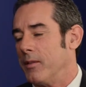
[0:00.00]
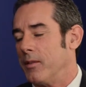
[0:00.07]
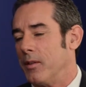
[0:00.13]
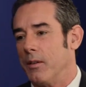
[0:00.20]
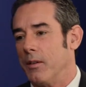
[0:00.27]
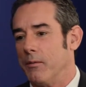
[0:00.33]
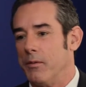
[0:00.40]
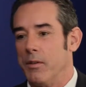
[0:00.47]

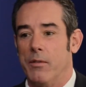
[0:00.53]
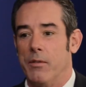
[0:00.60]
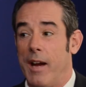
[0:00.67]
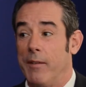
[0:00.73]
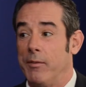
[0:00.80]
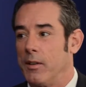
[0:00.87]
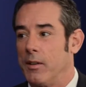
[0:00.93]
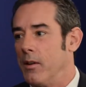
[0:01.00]
So if you
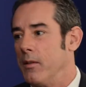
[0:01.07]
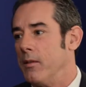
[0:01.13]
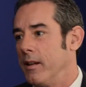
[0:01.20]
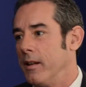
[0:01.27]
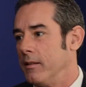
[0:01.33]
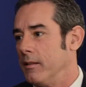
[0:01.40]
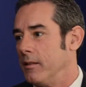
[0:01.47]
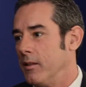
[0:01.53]
have to go
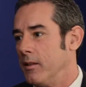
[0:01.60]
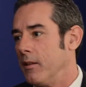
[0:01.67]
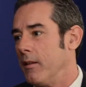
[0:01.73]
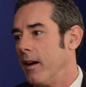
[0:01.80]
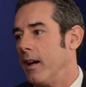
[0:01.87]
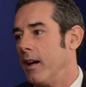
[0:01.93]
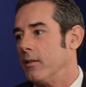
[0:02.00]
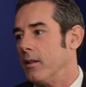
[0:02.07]
into your
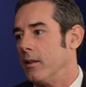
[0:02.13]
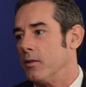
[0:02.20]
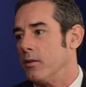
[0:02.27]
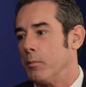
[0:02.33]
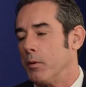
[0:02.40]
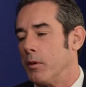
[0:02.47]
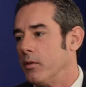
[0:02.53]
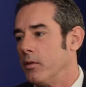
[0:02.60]
assets,
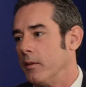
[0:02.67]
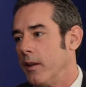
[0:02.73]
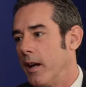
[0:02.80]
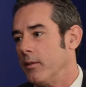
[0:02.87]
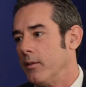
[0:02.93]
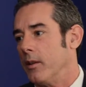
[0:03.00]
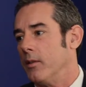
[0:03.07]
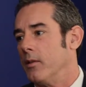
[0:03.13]
your personal
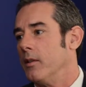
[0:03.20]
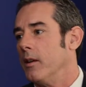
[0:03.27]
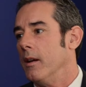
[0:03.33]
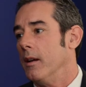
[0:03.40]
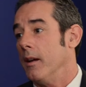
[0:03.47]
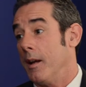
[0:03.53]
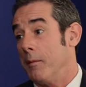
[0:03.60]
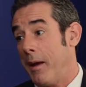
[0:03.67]
assets,
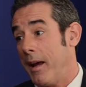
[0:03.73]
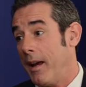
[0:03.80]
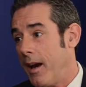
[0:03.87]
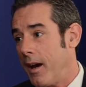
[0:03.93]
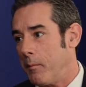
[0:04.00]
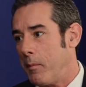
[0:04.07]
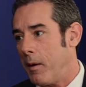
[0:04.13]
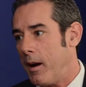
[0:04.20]
and pay
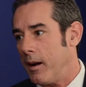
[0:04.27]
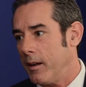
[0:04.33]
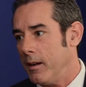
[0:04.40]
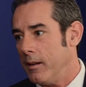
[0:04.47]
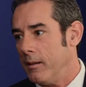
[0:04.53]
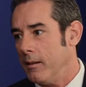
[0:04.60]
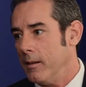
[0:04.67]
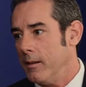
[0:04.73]
out of
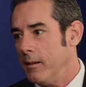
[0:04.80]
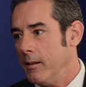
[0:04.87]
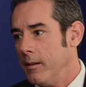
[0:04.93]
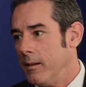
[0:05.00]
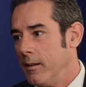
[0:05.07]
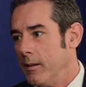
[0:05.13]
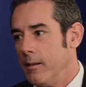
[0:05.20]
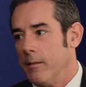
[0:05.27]
pocket,
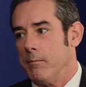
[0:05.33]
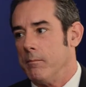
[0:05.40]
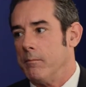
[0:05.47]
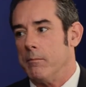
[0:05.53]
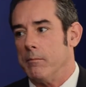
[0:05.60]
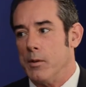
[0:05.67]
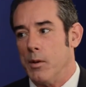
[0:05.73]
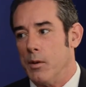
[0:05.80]

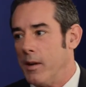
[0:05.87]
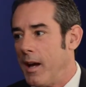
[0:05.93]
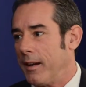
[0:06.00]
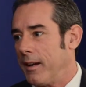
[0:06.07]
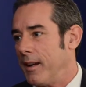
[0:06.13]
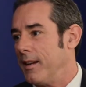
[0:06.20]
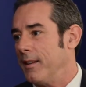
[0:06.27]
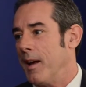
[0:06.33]
you're
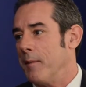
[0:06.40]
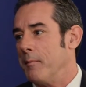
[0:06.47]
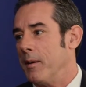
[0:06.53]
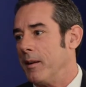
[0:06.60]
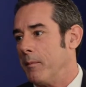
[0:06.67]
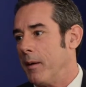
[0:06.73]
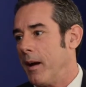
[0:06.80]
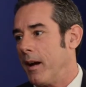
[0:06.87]
not getting that
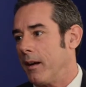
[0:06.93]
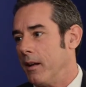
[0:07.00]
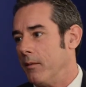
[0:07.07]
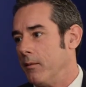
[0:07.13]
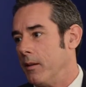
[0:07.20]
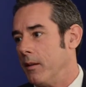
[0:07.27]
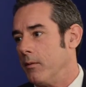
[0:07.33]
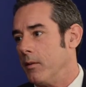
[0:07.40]
money back
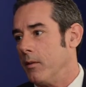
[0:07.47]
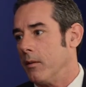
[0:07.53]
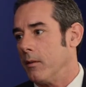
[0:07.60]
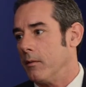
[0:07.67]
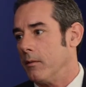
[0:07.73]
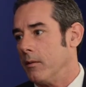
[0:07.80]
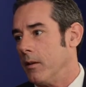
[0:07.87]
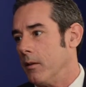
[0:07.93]
even if
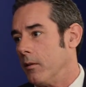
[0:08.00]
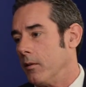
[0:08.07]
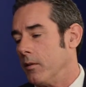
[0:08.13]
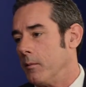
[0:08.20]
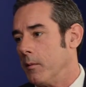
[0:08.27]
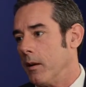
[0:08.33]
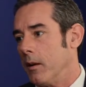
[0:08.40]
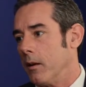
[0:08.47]
you're
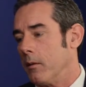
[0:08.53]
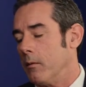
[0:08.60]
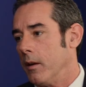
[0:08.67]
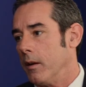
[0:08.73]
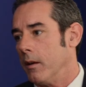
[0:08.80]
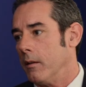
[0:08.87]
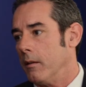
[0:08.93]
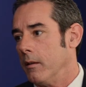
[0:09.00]
ultimately
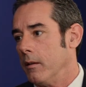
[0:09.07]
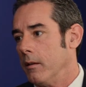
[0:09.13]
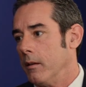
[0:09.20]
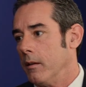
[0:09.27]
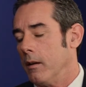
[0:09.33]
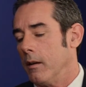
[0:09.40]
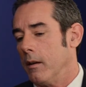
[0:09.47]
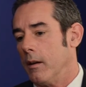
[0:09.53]
acquitted.
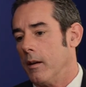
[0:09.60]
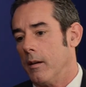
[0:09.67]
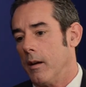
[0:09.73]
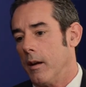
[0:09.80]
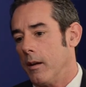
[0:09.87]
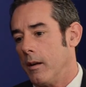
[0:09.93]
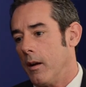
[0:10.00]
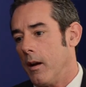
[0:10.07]

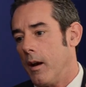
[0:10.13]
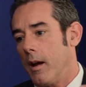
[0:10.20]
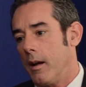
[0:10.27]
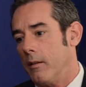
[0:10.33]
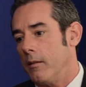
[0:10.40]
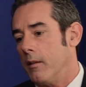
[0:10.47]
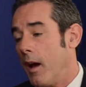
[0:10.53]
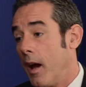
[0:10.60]

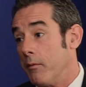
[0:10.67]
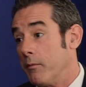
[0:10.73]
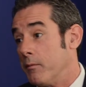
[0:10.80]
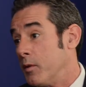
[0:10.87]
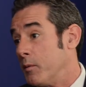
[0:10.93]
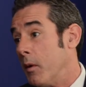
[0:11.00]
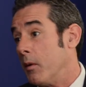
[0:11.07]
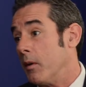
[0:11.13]
I've
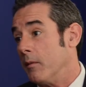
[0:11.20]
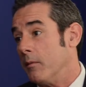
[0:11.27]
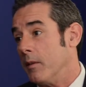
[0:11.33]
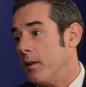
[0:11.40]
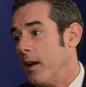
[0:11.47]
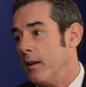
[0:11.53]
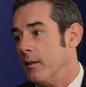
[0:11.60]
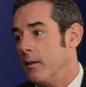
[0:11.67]
spoken
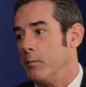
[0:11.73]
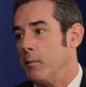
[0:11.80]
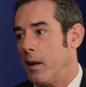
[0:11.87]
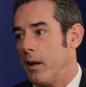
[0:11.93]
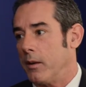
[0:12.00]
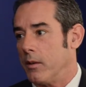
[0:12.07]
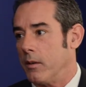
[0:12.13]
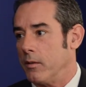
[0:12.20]
with that
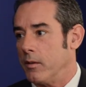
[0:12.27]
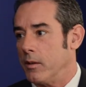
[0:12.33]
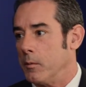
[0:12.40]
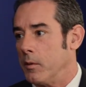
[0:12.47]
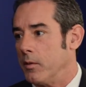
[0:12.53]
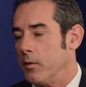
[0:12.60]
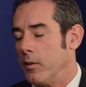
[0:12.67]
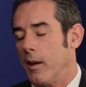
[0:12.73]
dispatcher on
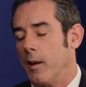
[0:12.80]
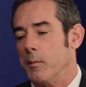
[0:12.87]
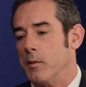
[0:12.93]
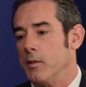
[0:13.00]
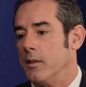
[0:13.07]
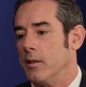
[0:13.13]
numerous times.